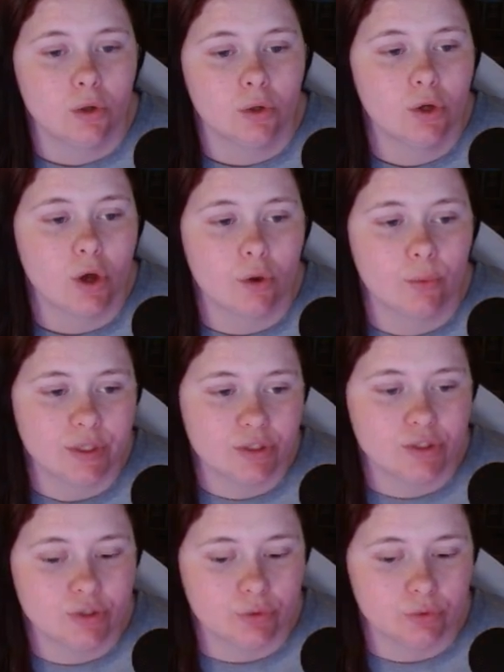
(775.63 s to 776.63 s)
going
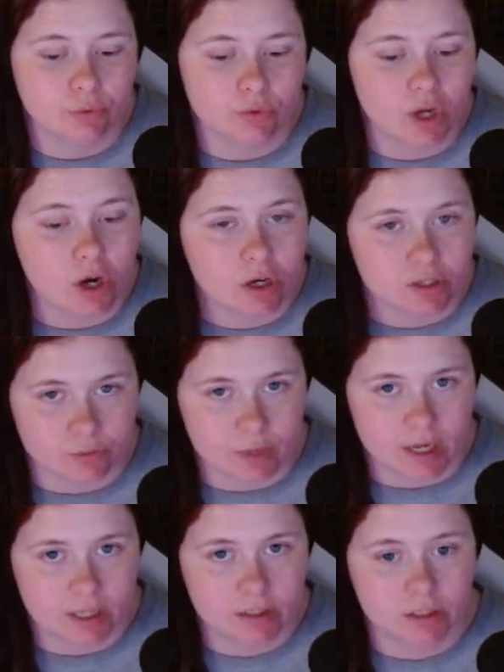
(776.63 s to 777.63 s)
to the Cars
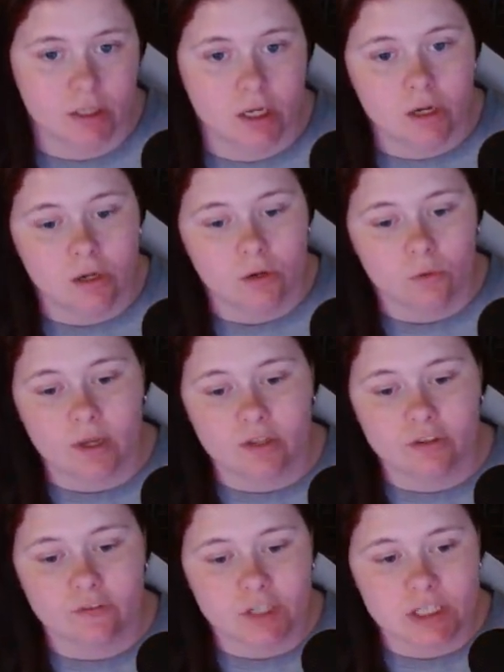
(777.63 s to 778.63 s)
ride. Well,
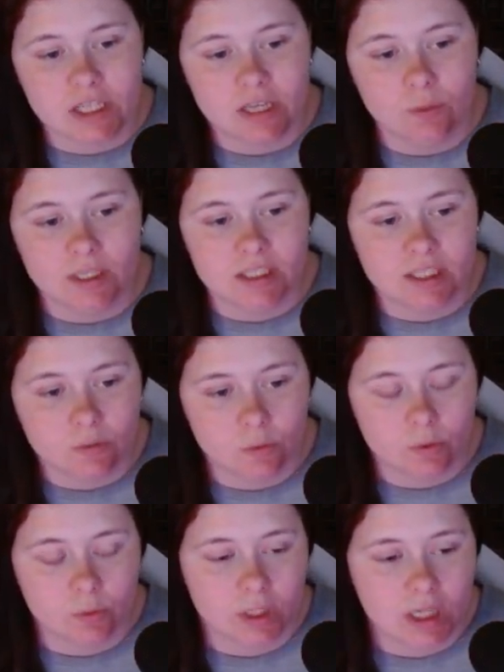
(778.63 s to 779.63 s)
the first thing we did
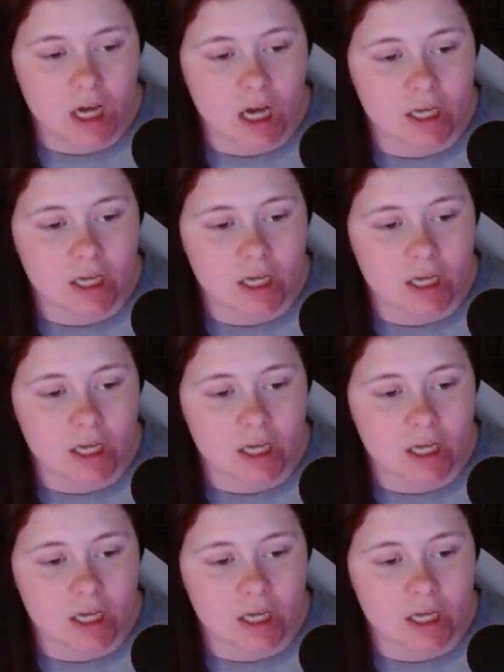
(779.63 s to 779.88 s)
when we got